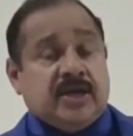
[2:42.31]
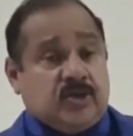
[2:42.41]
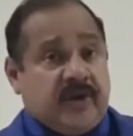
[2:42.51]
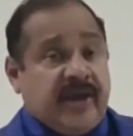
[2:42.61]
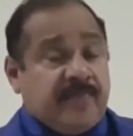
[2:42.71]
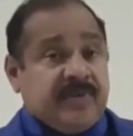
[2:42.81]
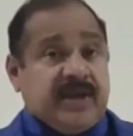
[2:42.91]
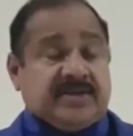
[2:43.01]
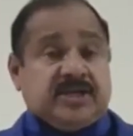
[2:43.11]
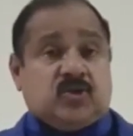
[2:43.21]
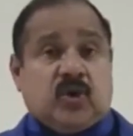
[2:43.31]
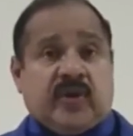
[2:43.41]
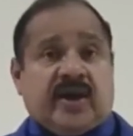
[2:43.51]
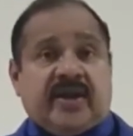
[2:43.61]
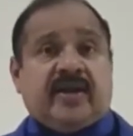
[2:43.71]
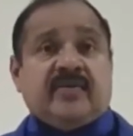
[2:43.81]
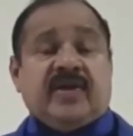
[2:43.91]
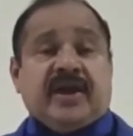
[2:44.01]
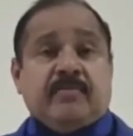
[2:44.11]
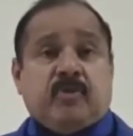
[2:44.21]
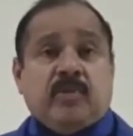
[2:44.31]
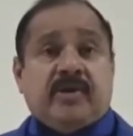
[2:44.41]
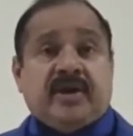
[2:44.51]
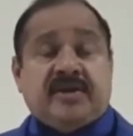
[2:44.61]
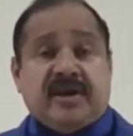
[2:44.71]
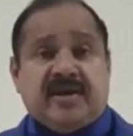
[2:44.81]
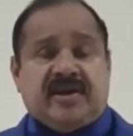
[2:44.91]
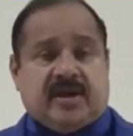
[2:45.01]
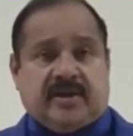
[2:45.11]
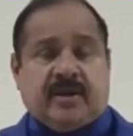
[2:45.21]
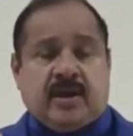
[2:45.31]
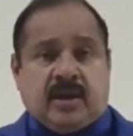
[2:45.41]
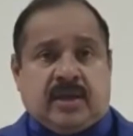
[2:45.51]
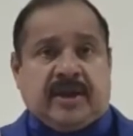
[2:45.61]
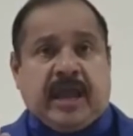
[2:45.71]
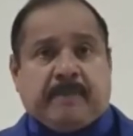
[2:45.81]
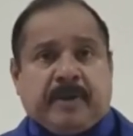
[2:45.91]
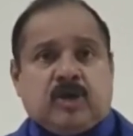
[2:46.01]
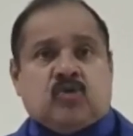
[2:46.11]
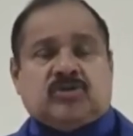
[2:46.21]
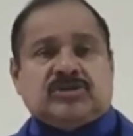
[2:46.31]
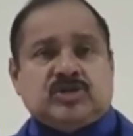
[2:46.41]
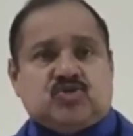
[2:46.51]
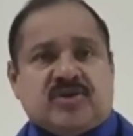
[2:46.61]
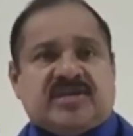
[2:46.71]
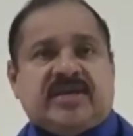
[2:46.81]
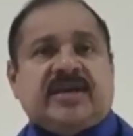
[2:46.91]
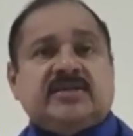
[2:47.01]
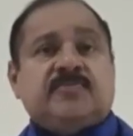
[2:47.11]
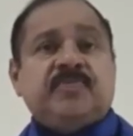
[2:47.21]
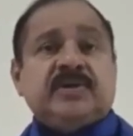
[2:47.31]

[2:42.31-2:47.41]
Today, as I told you earlier, the unemployment rate in India in April 2020 is